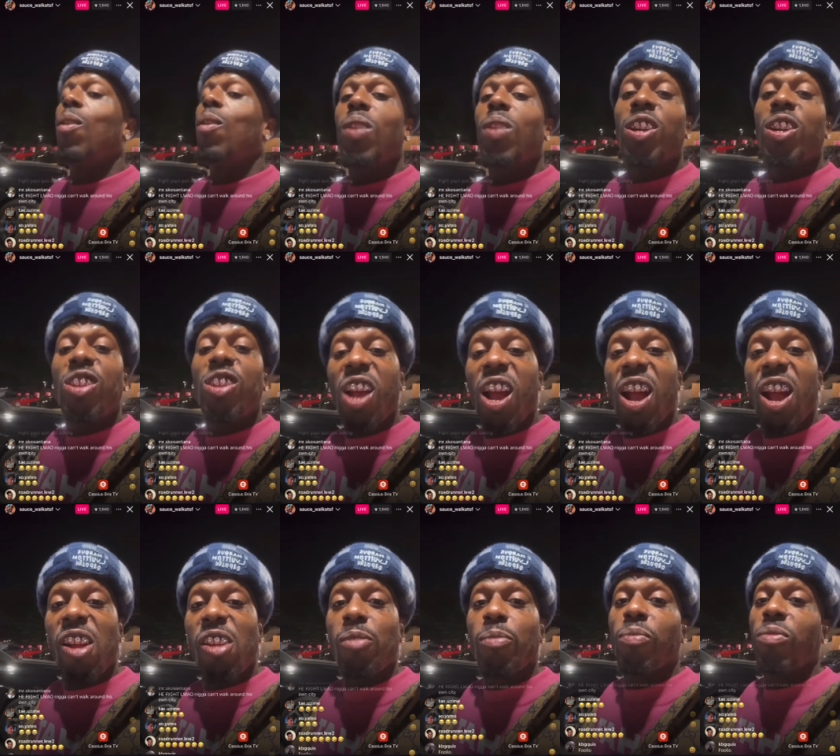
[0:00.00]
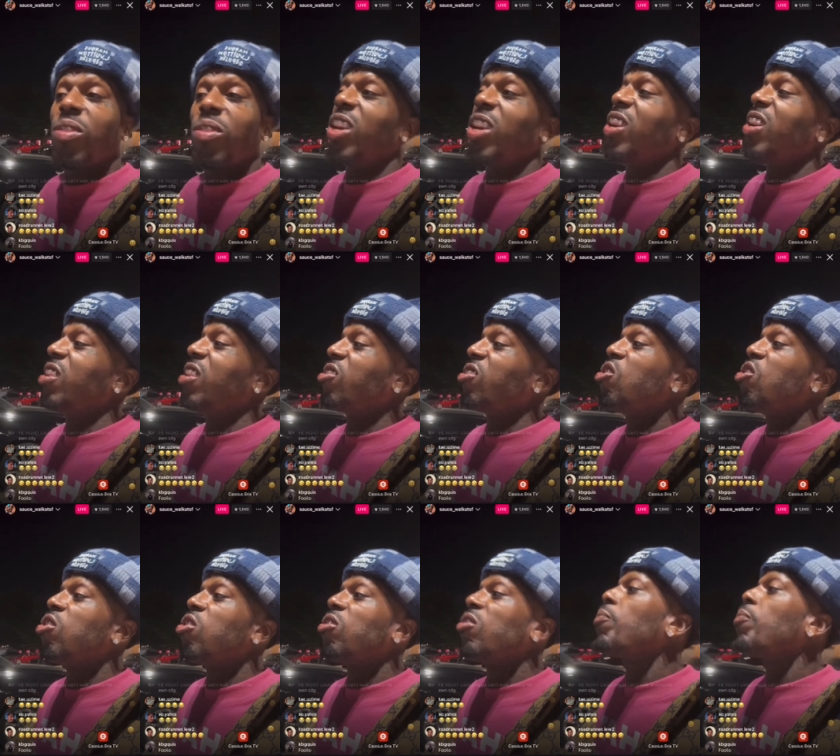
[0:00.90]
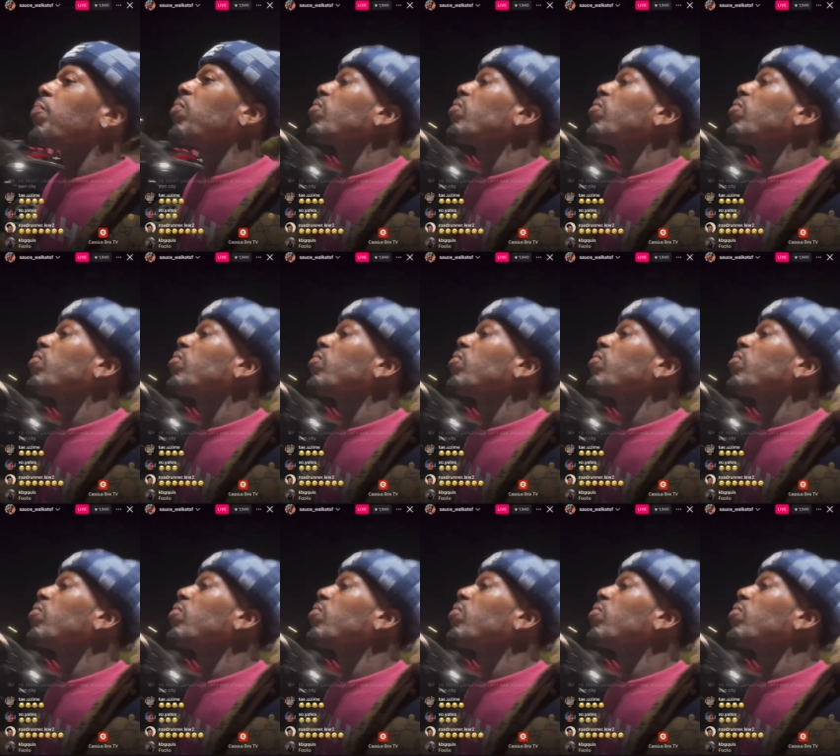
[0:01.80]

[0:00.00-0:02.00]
Can't wear a chain, they get took.